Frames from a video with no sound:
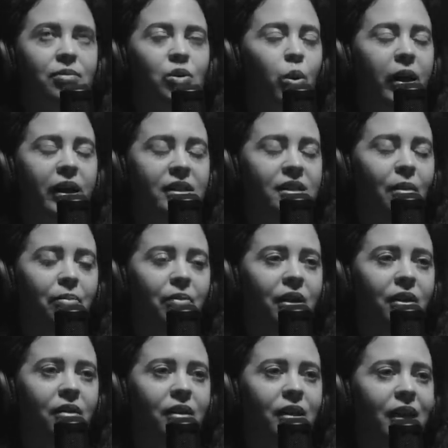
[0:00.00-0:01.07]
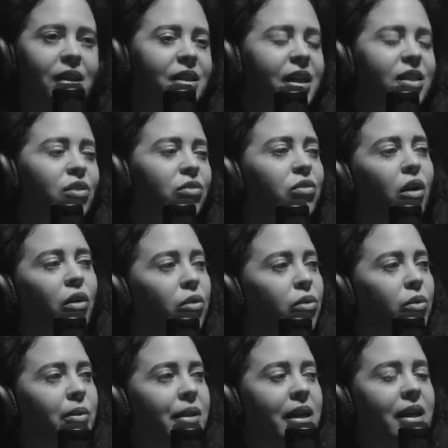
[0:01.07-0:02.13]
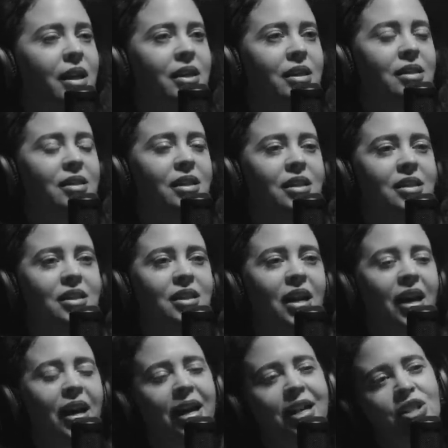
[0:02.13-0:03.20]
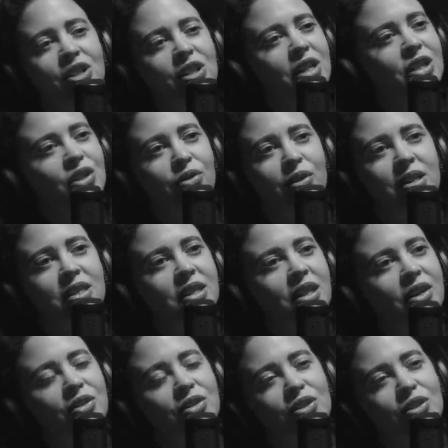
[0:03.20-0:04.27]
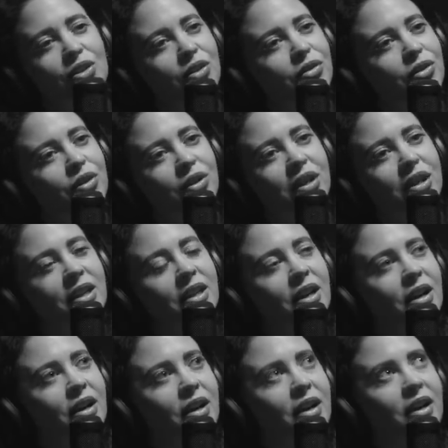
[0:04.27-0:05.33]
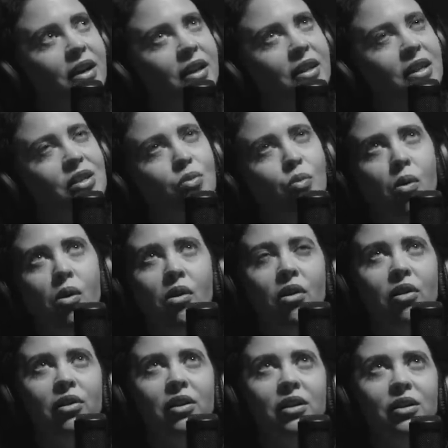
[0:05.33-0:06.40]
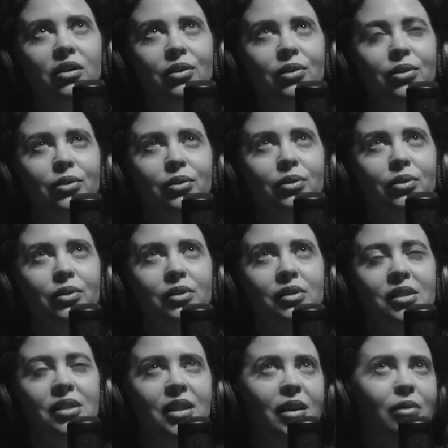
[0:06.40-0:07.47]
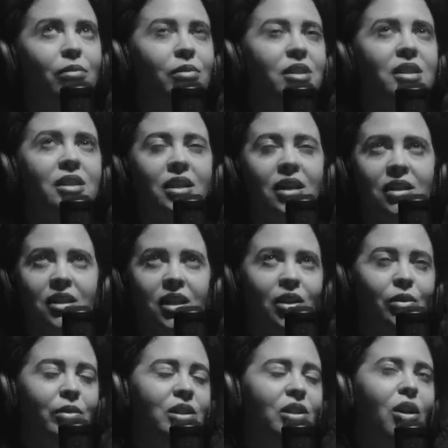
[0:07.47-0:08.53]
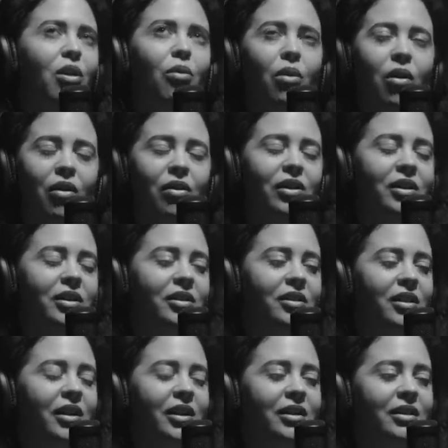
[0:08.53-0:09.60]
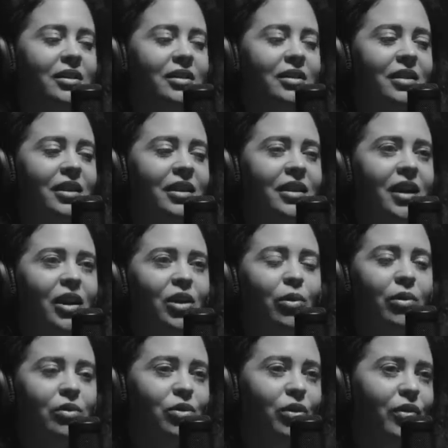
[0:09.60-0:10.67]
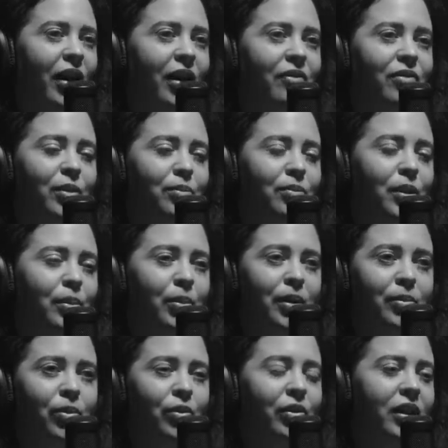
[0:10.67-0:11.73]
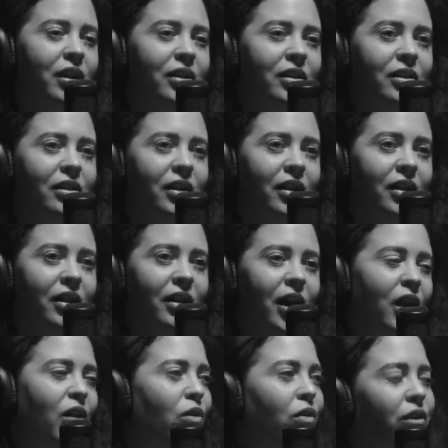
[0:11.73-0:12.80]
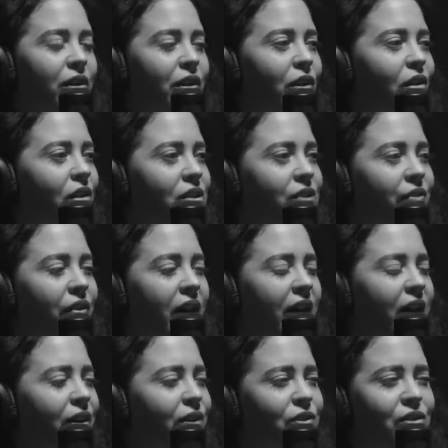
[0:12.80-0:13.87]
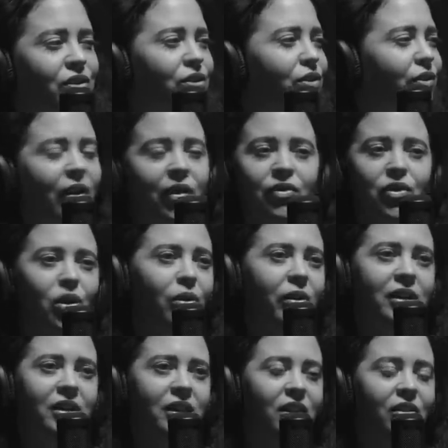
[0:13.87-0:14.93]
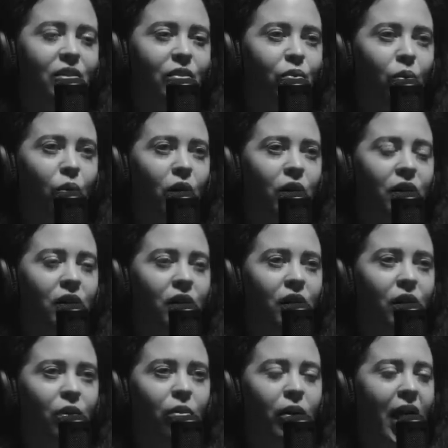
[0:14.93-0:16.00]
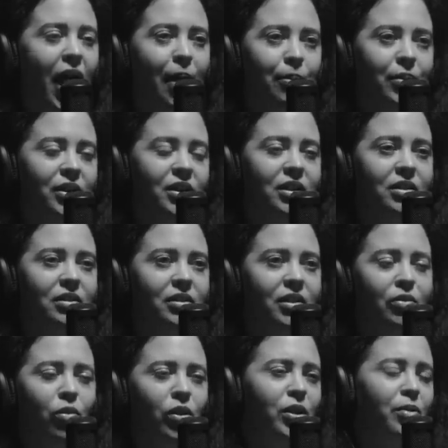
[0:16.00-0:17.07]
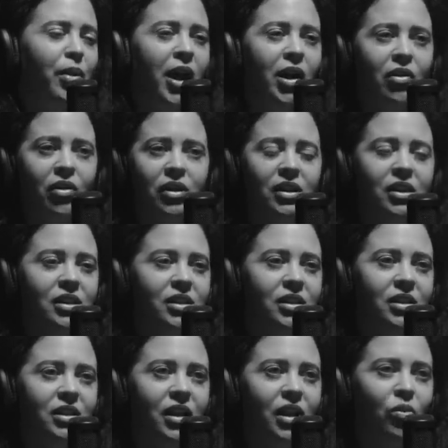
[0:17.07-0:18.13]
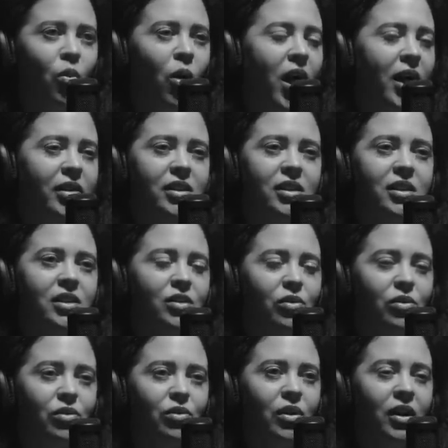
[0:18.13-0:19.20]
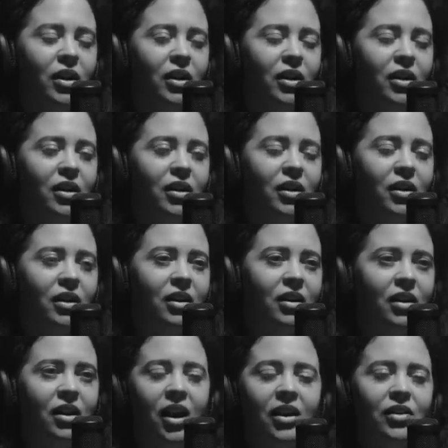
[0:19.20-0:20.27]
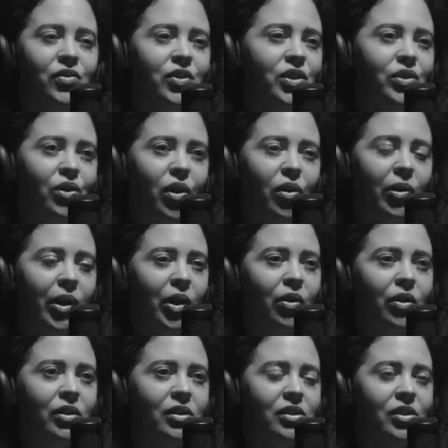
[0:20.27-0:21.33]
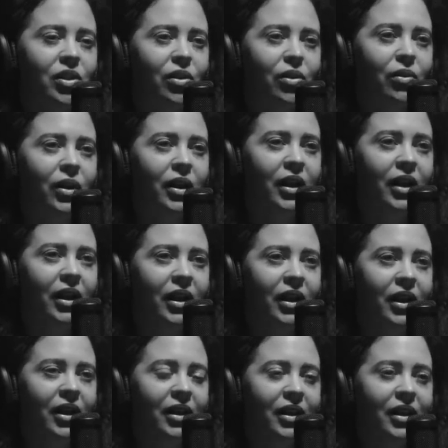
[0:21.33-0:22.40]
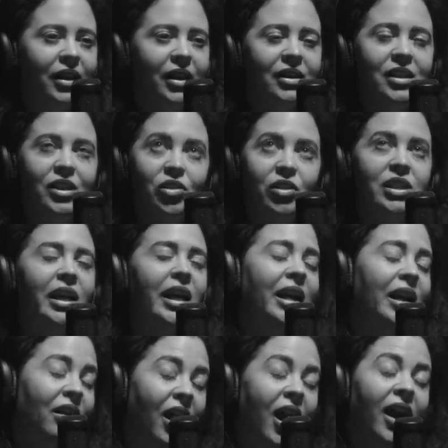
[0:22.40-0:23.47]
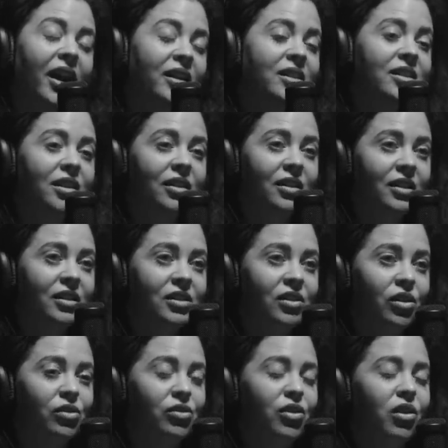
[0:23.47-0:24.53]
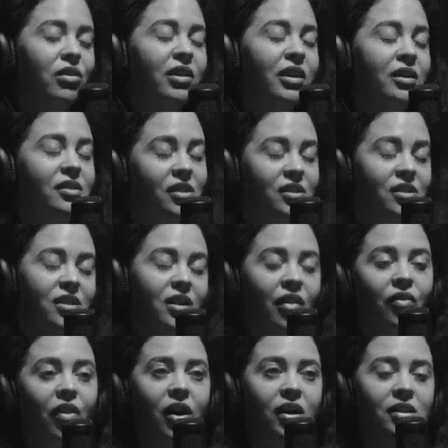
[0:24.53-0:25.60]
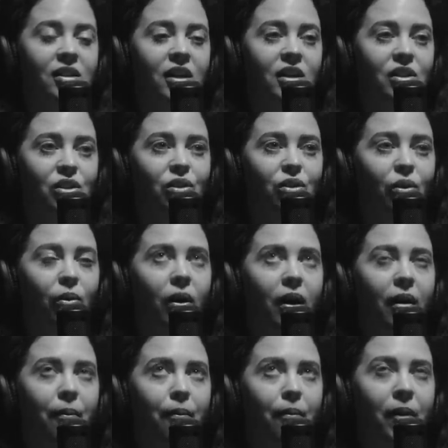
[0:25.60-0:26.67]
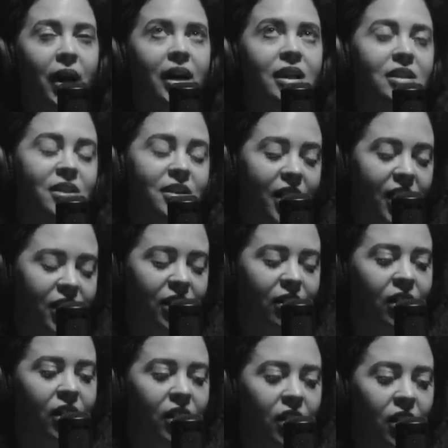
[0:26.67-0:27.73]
20 something they, they don't know who he is and it's it's just interesting because you sort of look at this war and you that was continuing to go on and and and yet you sort of have the, the people that are, are caught in the crossfire who just sort of have no idea of what what happened and, and what the background is and and why this is all uh, kind of still going on so it's interesting, and Al Qaeda still, you know, certainly exists in Afghanistan too. Um, my understanding